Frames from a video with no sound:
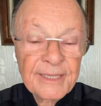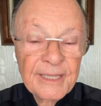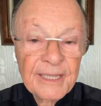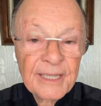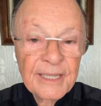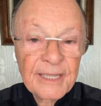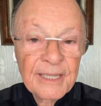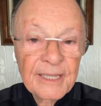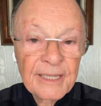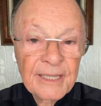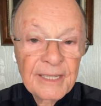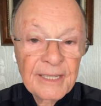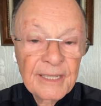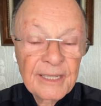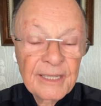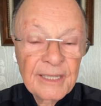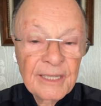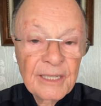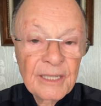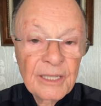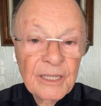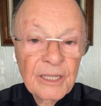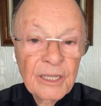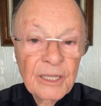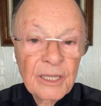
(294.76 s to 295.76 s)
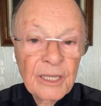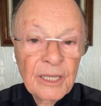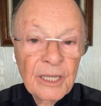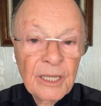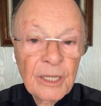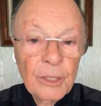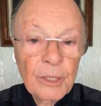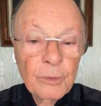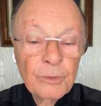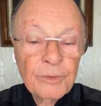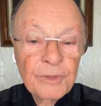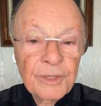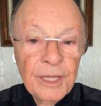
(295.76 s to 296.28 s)
This means that
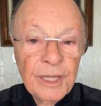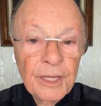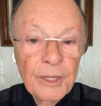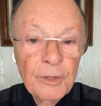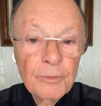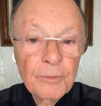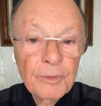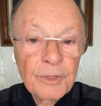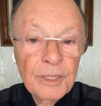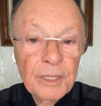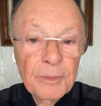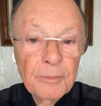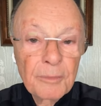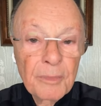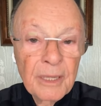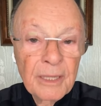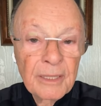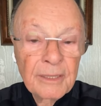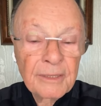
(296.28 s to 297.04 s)
I have